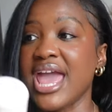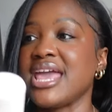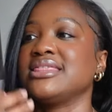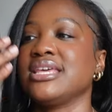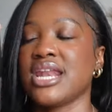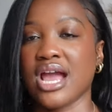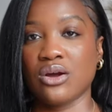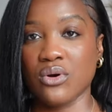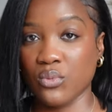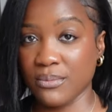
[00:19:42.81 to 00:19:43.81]
and then I
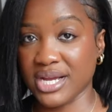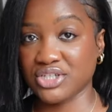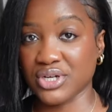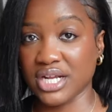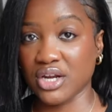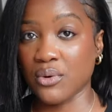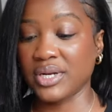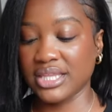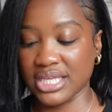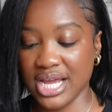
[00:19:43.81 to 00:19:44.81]
go in with my
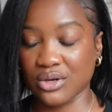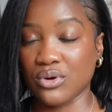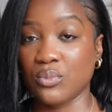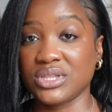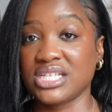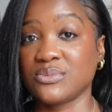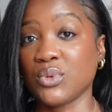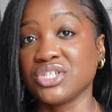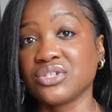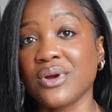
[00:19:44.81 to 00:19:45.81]
tretinoin, and then I go in with this
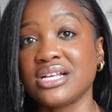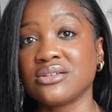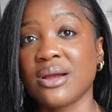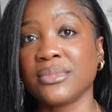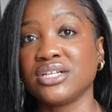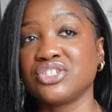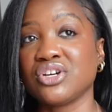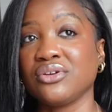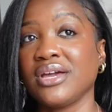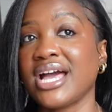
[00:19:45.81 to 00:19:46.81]
moisturizer I'm going to
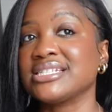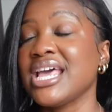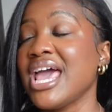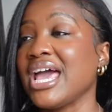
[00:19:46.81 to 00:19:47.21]
show you guys.